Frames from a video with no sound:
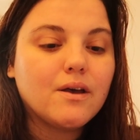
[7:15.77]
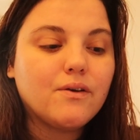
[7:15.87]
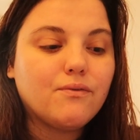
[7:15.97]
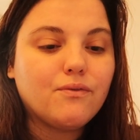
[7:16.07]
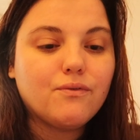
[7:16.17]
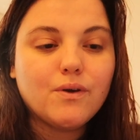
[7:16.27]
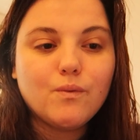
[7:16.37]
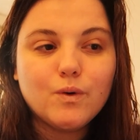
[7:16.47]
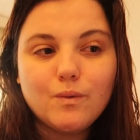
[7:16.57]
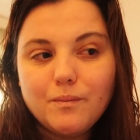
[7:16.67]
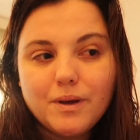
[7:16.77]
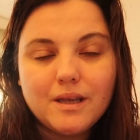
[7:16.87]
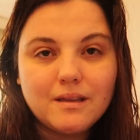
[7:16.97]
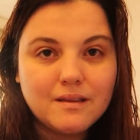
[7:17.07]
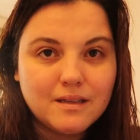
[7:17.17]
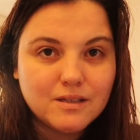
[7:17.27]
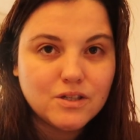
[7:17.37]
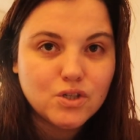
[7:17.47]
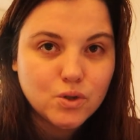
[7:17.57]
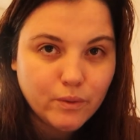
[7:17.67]
If we wouldn't be in this
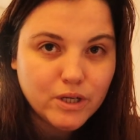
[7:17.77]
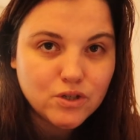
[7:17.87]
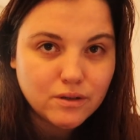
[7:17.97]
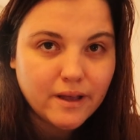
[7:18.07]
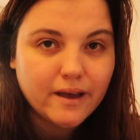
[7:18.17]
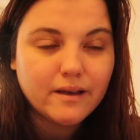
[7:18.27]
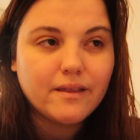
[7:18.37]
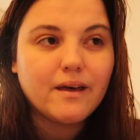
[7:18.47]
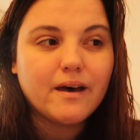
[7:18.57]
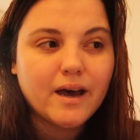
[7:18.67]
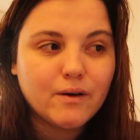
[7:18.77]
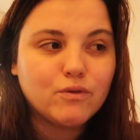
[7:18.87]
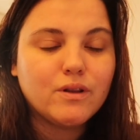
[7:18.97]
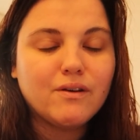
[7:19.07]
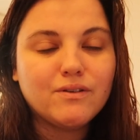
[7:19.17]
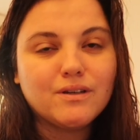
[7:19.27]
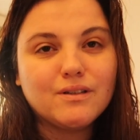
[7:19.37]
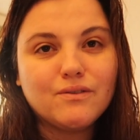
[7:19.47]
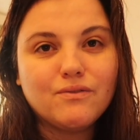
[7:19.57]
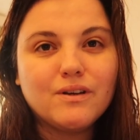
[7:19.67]
situation, I would
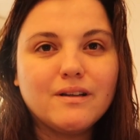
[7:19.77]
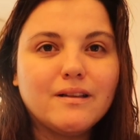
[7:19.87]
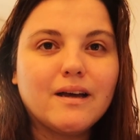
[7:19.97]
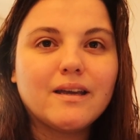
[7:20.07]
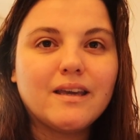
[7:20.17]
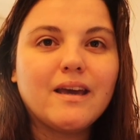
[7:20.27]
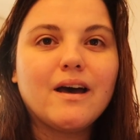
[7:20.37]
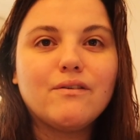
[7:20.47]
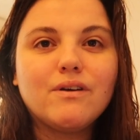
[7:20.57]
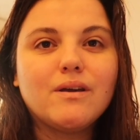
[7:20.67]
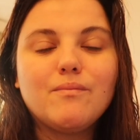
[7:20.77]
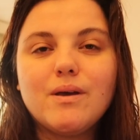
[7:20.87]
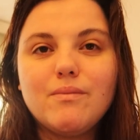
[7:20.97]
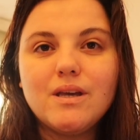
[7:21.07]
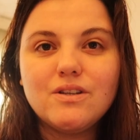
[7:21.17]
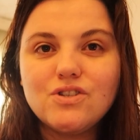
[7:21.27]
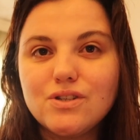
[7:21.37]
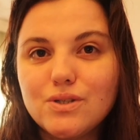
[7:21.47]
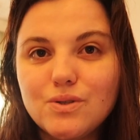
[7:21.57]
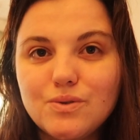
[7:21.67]
definitely feel like, yeah, we maybe
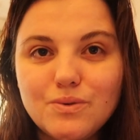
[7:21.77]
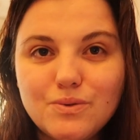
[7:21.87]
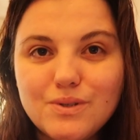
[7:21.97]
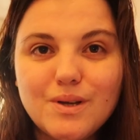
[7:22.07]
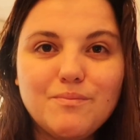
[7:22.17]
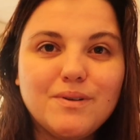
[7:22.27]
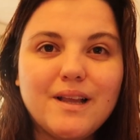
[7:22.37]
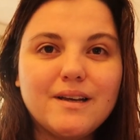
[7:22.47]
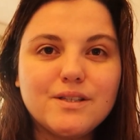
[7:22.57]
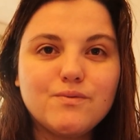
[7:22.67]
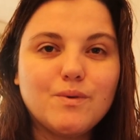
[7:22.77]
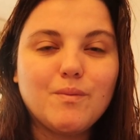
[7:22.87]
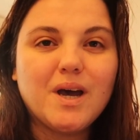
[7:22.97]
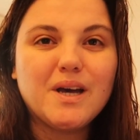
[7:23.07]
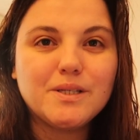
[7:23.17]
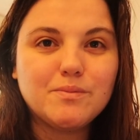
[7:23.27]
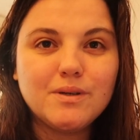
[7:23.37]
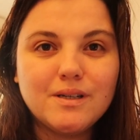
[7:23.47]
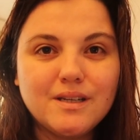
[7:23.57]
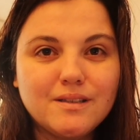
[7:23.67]
just do some plans with my
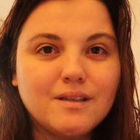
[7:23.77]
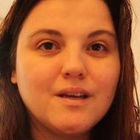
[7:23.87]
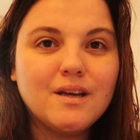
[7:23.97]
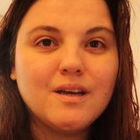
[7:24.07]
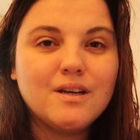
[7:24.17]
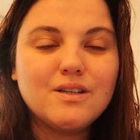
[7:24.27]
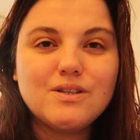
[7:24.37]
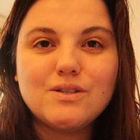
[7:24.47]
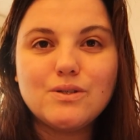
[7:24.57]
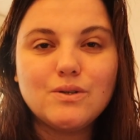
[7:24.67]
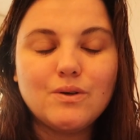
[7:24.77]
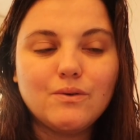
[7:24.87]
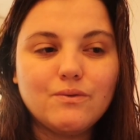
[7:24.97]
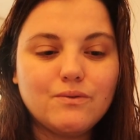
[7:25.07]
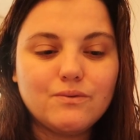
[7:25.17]
husband and just, you know,